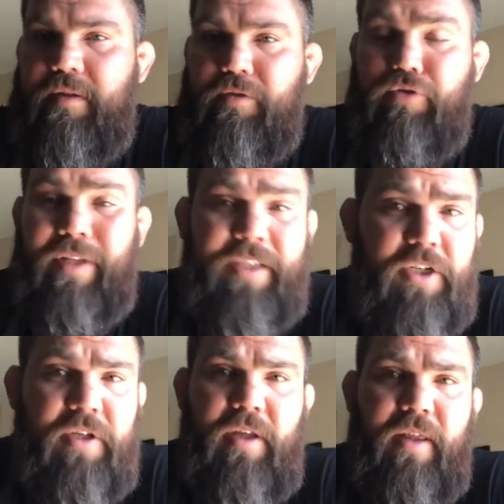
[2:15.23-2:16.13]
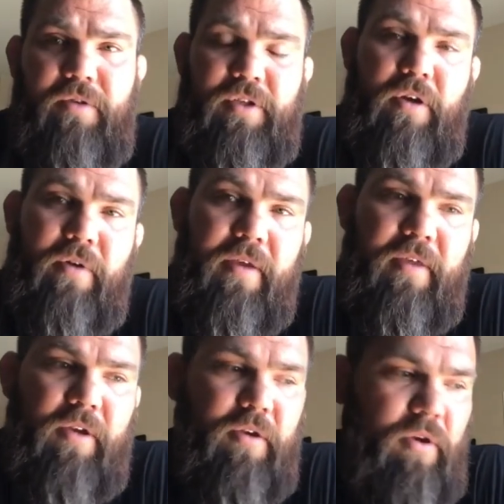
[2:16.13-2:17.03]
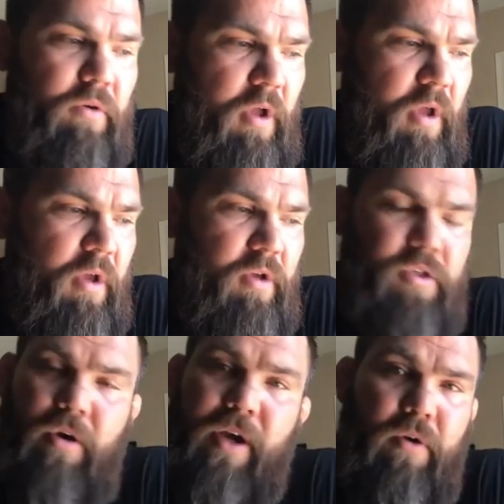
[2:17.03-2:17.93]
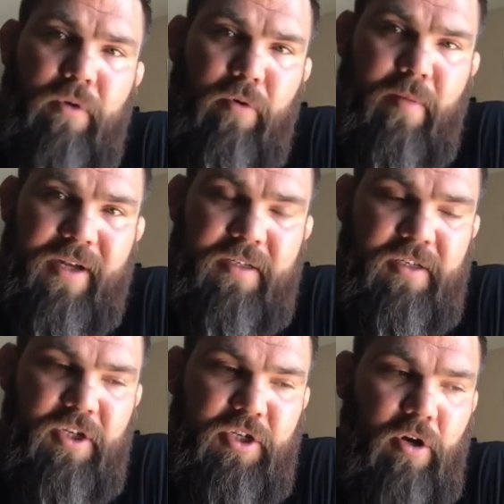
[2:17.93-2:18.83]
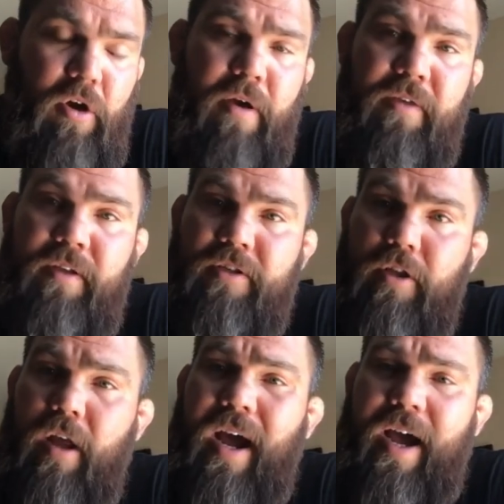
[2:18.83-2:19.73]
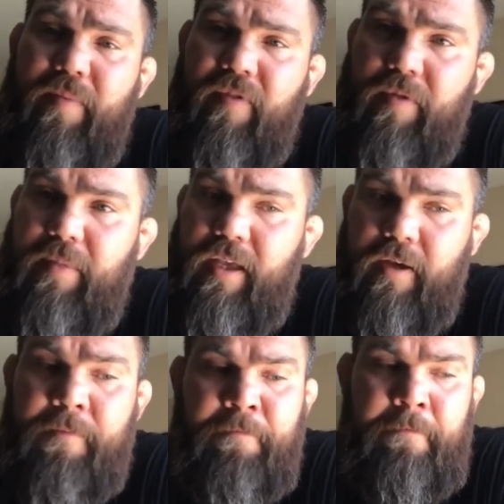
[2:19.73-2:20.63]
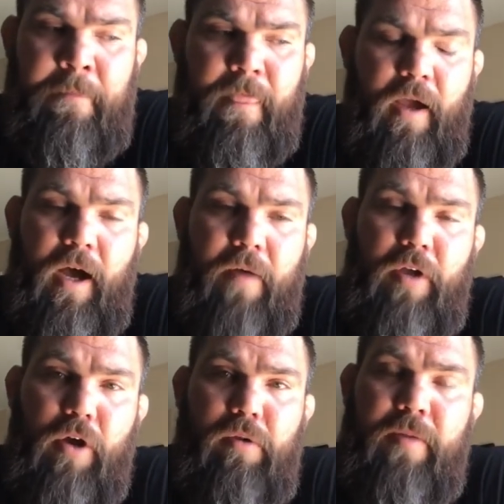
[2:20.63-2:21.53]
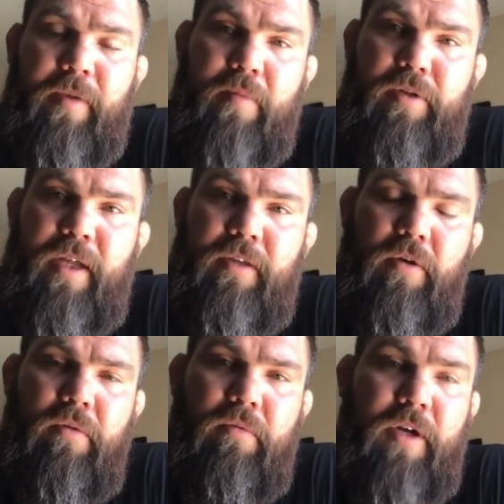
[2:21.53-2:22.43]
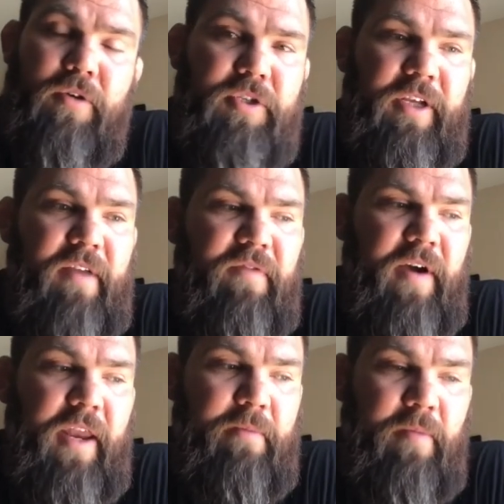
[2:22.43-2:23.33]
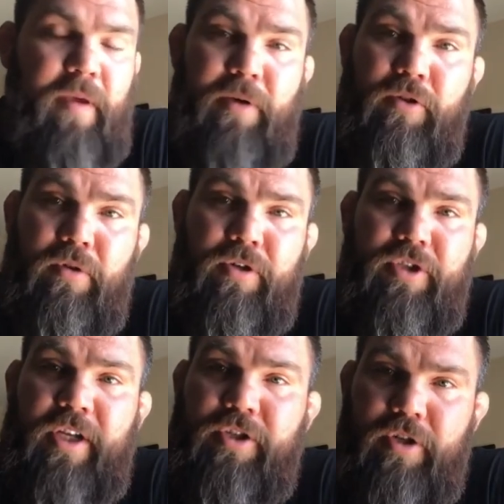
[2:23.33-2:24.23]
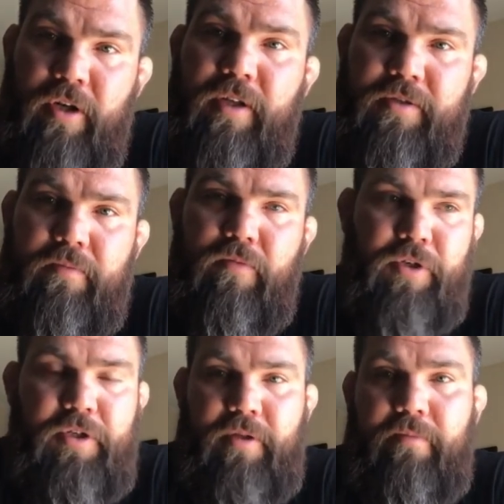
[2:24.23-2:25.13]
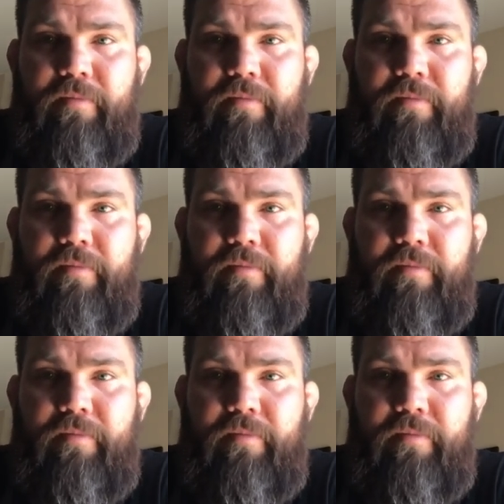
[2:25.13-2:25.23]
strategically, that was the correct thing to do. So I don't regret my decision at all. I think there's a lot of hype from the media. Not only people that don't understand fighting, but people that don't understand journalism, which is,